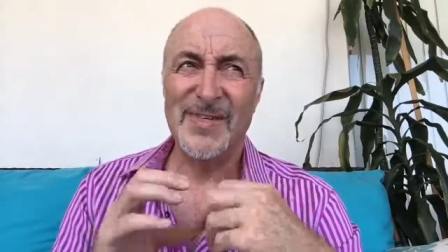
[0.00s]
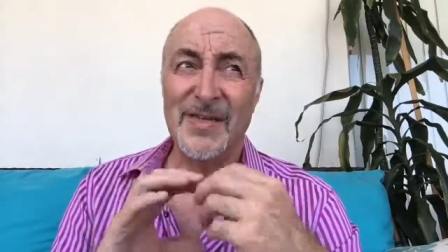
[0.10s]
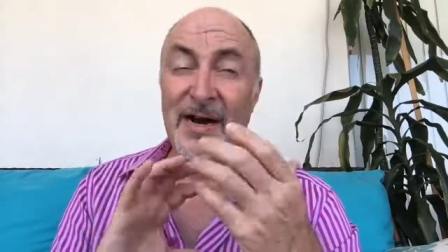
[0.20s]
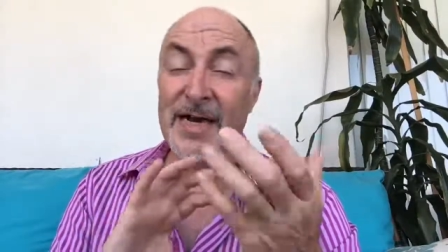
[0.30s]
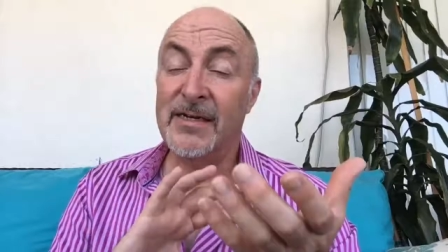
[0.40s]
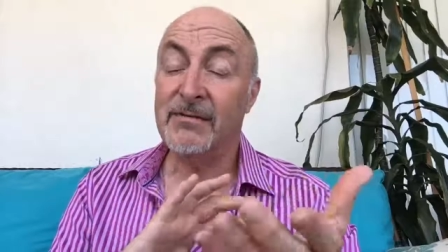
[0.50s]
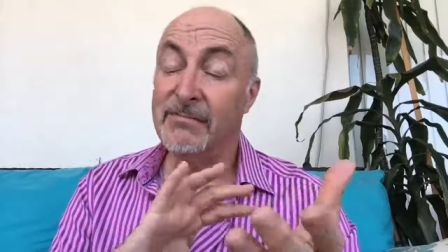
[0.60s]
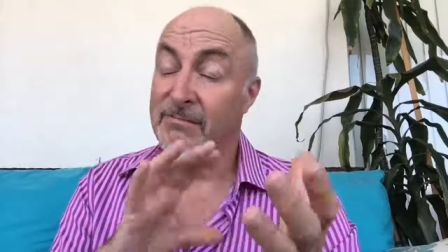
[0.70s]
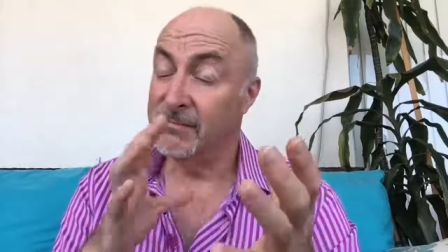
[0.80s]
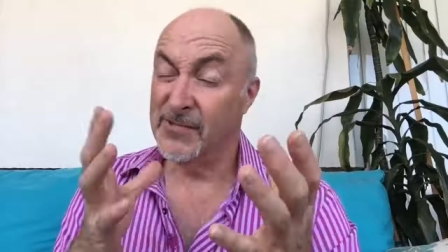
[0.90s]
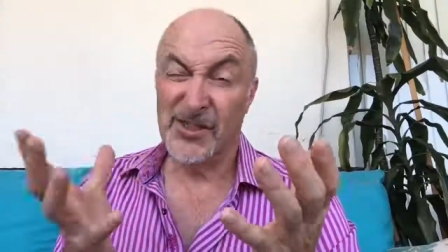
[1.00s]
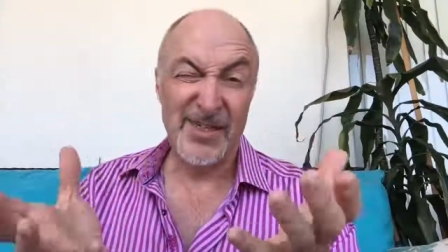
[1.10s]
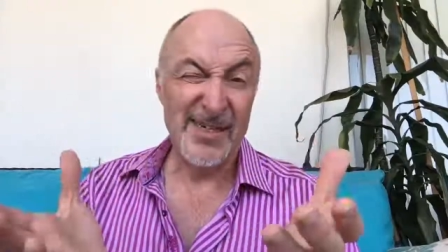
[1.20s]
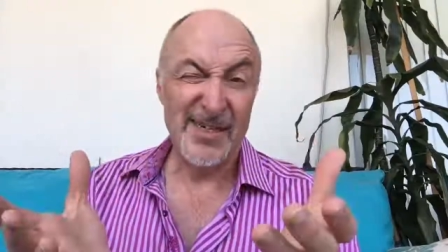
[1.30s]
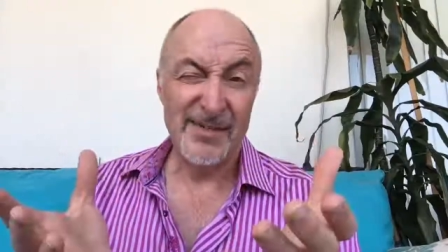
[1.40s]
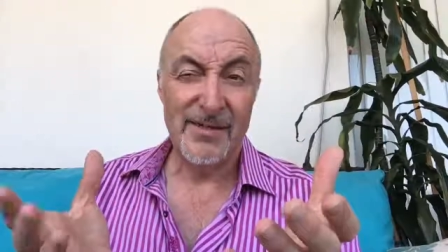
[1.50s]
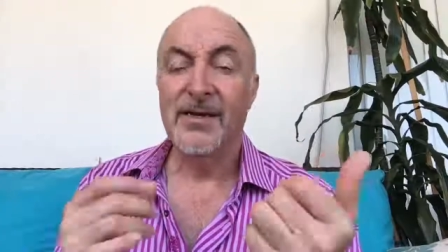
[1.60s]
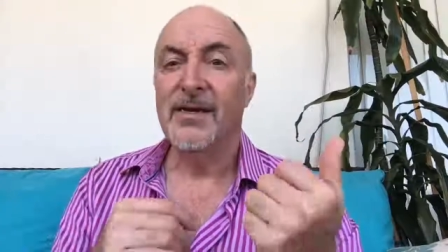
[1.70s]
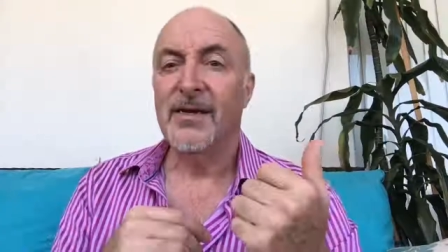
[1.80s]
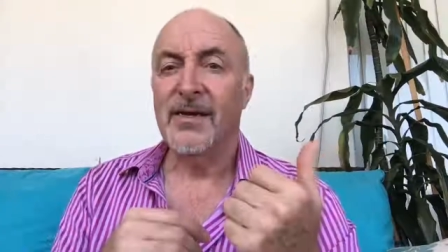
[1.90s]
guide sheet,
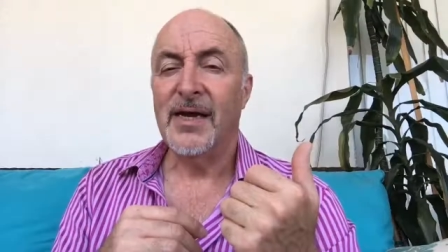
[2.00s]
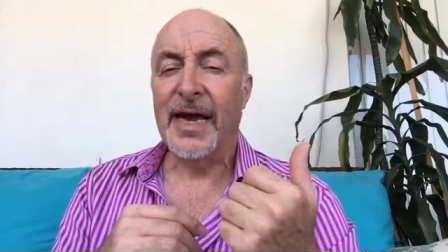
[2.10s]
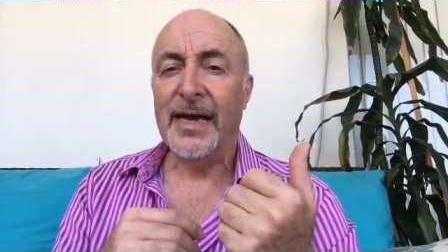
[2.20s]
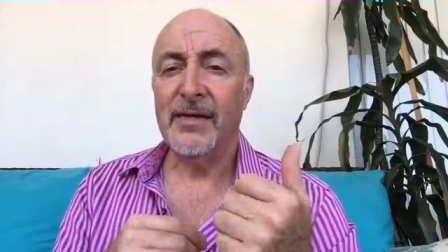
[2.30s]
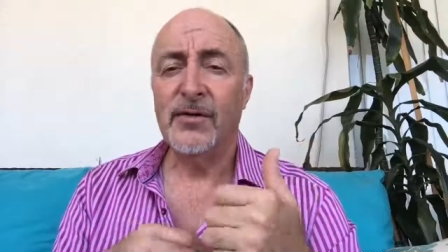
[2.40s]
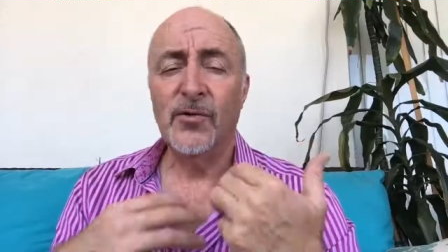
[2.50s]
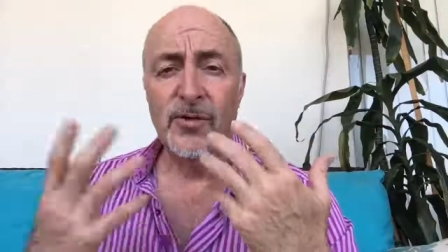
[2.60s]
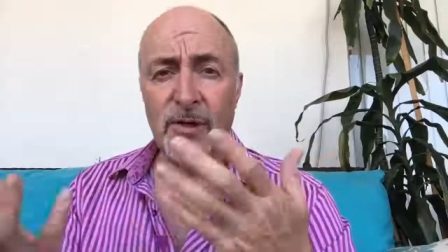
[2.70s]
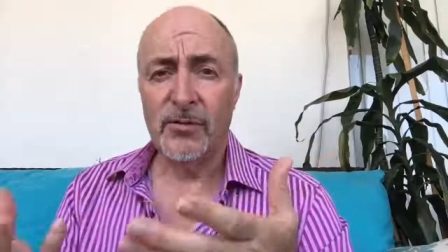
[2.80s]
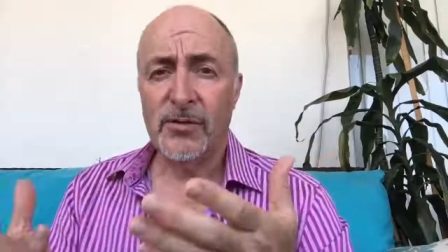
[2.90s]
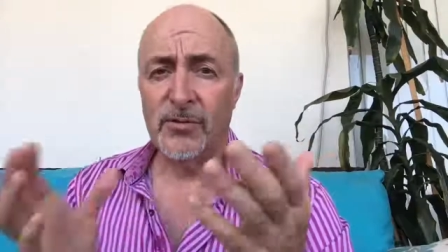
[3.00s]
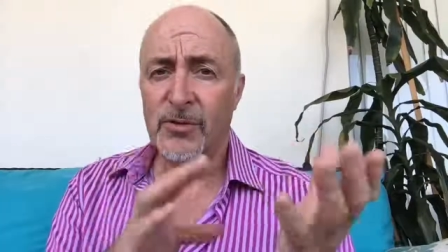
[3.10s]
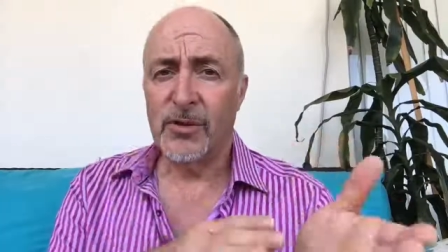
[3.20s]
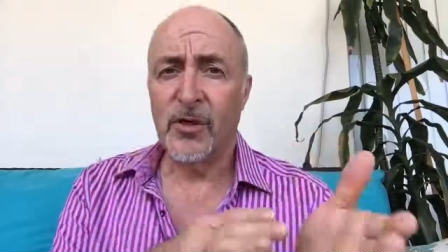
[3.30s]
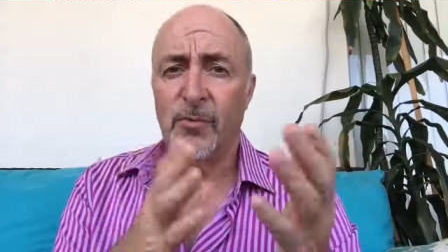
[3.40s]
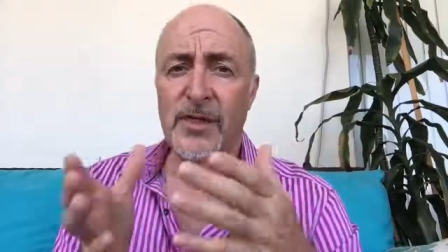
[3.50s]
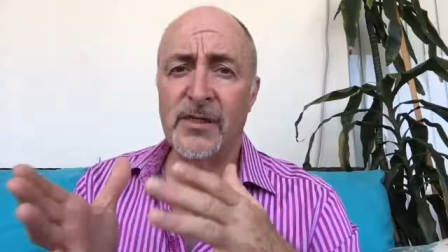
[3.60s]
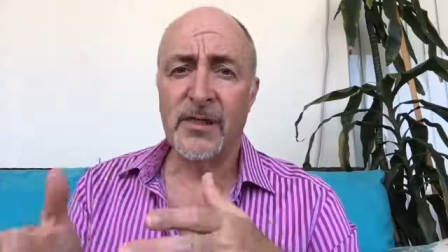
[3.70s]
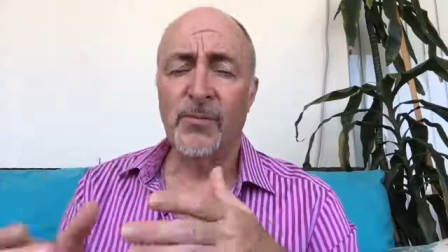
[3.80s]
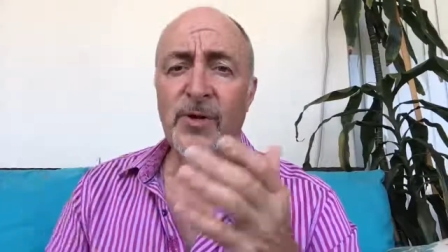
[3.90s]
and an audio to go with it
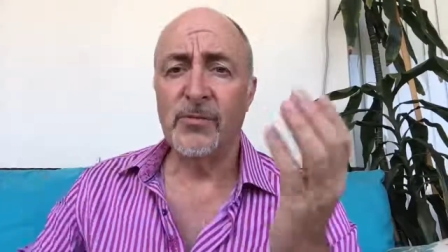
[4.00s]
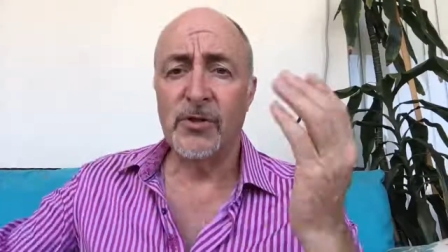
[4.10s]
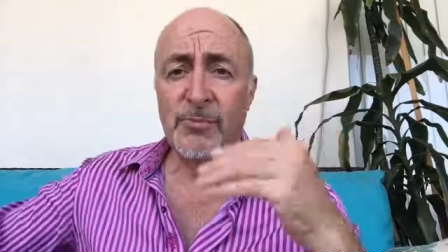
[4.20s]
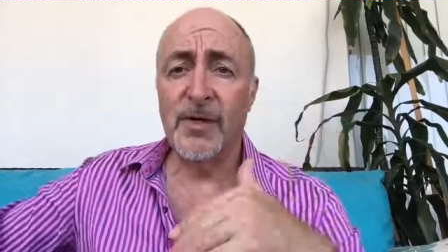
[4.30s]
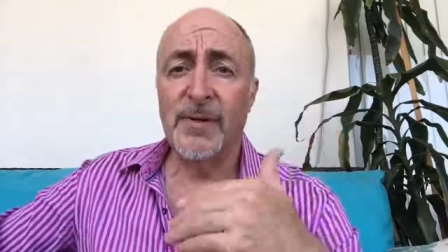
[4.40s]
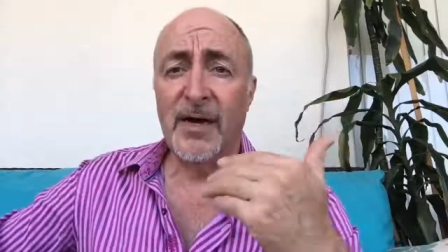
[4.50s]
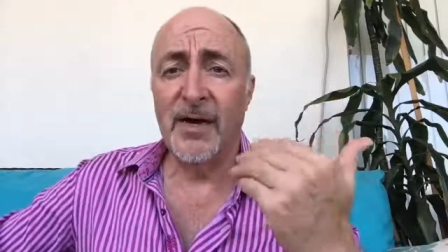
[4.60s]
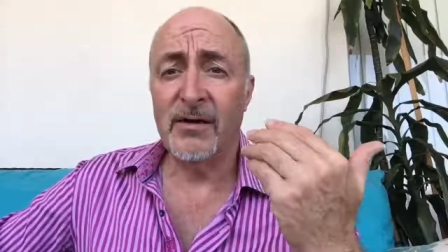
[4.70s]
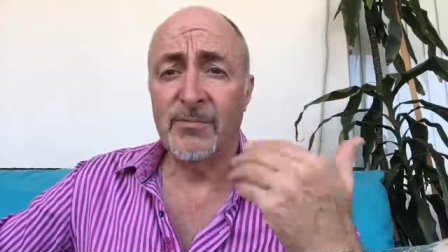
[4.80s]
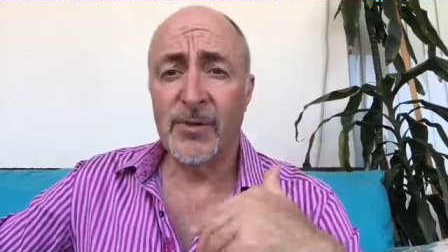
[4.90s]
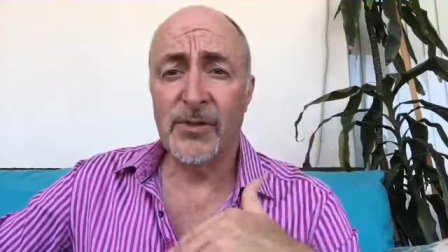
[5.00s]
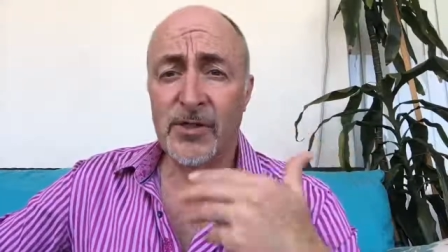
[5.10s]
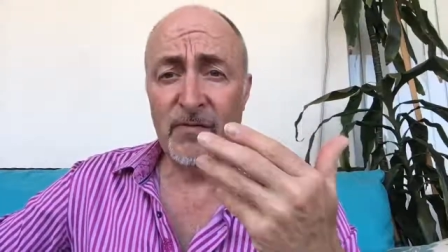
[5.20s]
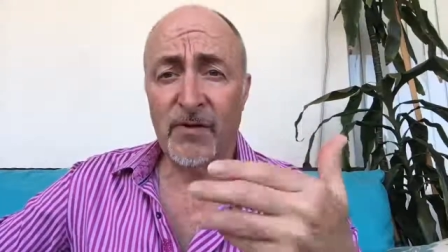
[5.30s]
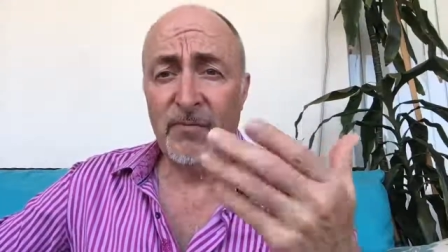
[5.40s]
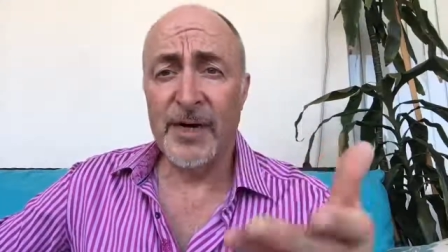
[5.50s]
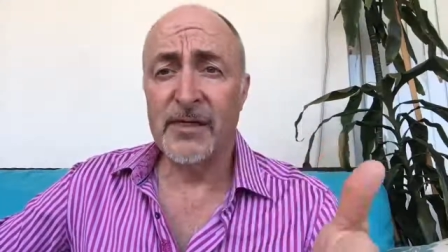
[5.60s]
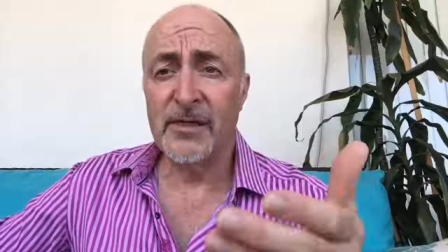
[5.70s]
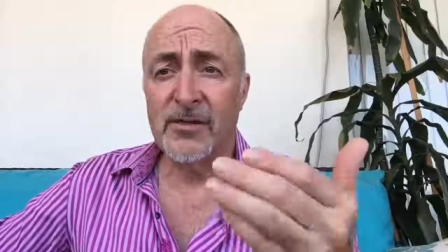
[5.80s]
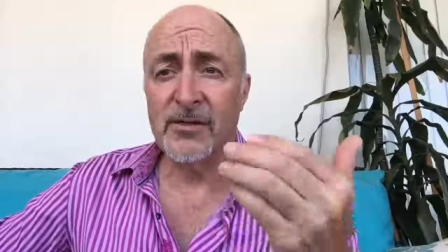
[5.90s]
at some point, which will be about how to build a self-love
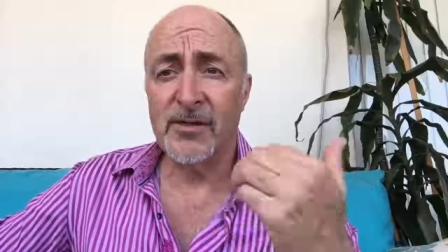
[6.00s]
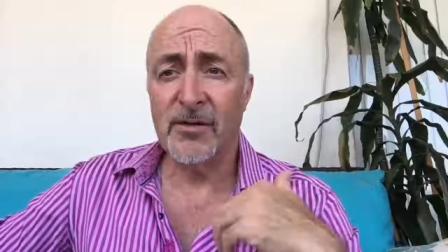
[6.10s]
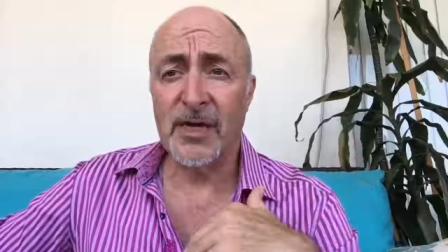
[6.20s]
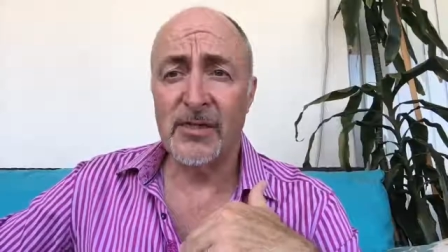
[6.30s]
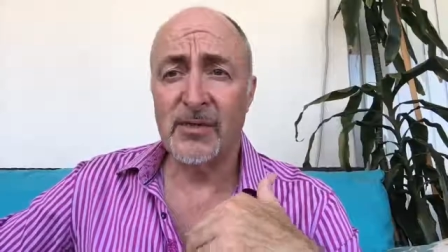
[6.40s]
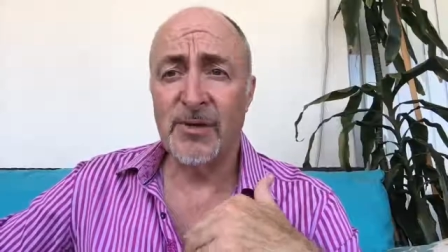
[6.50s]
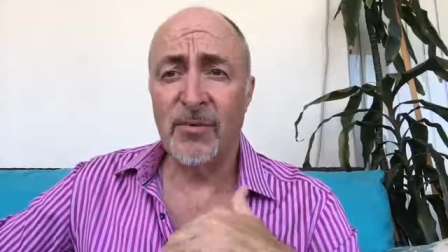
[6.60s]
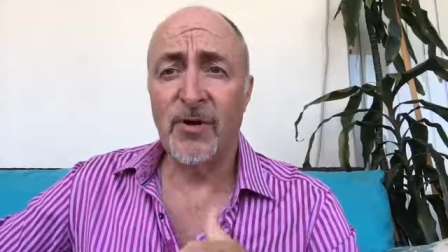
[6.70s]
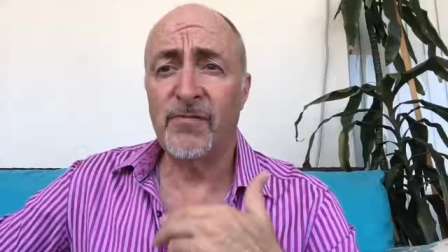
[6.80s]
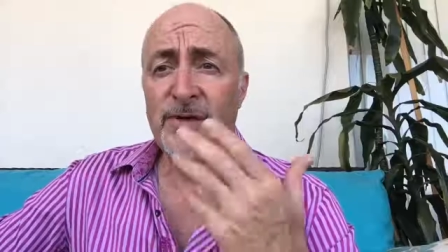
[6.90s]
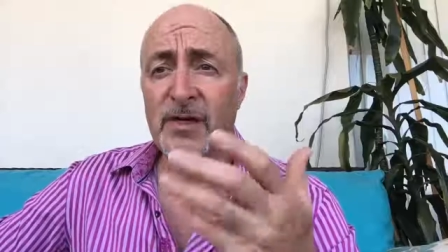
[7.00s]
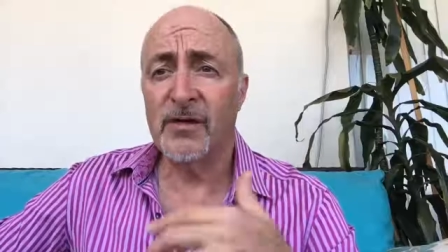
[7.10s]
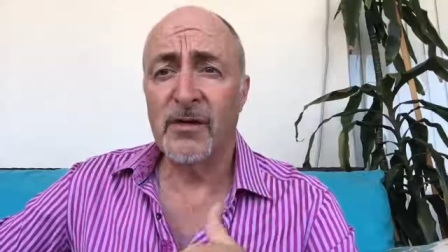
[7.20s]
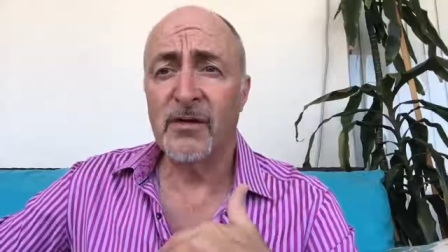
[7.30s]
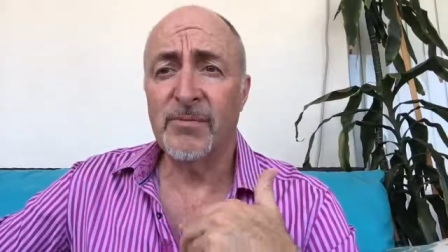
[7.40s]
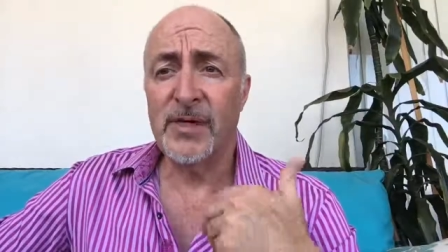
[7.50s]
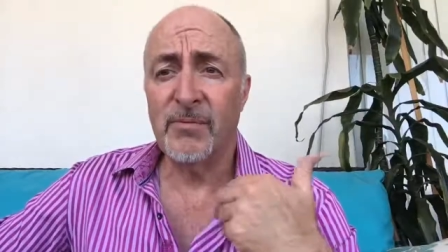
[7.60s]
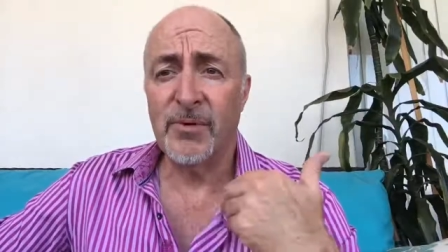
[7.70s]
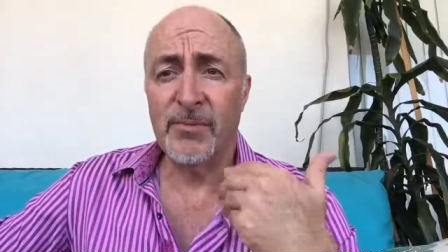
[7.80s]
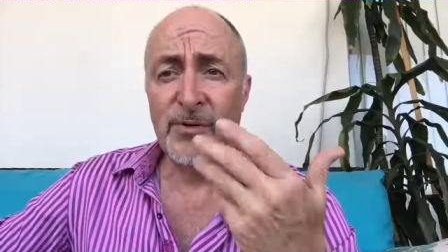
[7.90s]
practice. So that's something I'm offering and going to be
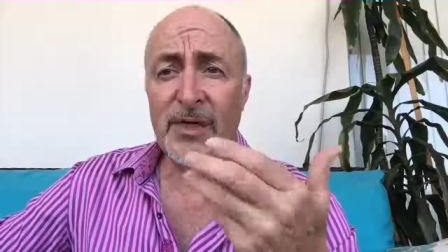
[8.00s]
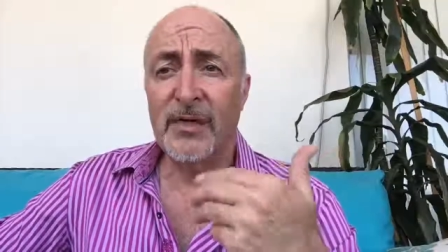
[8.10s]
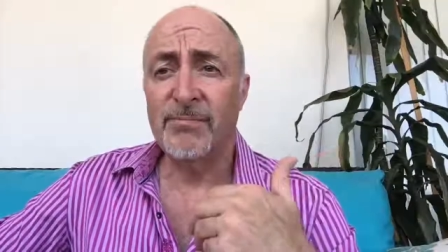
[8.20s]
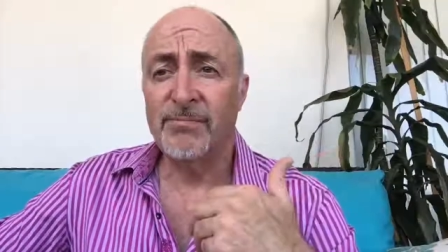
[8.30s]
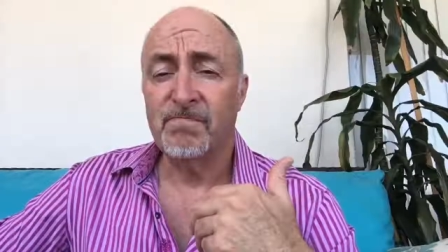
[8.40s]
promoting